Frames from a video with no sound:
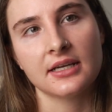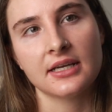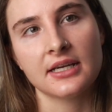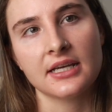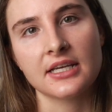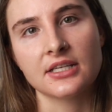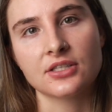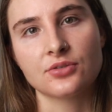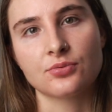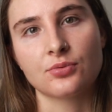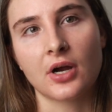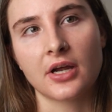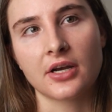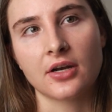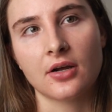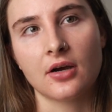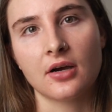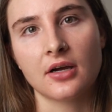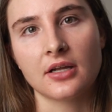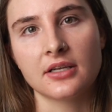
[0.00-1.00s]
is run
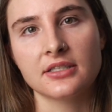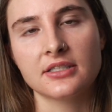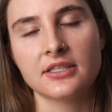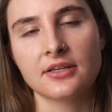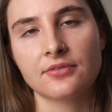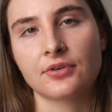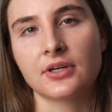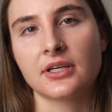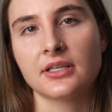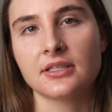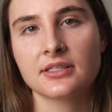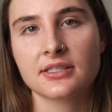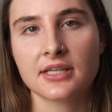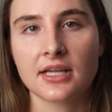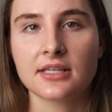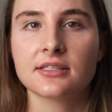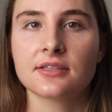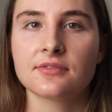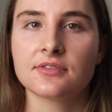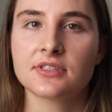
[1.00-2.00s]
on different
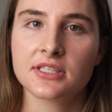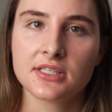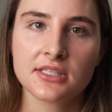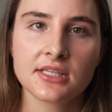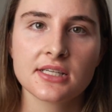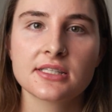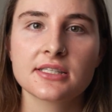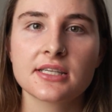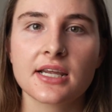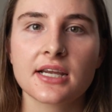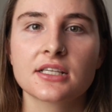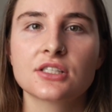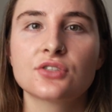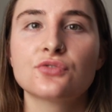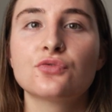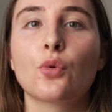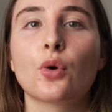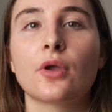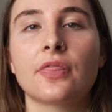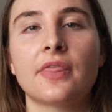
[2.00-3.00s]
sets of statistics
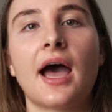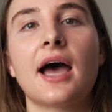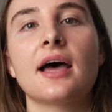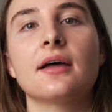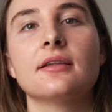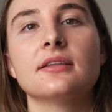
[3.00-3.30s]
for that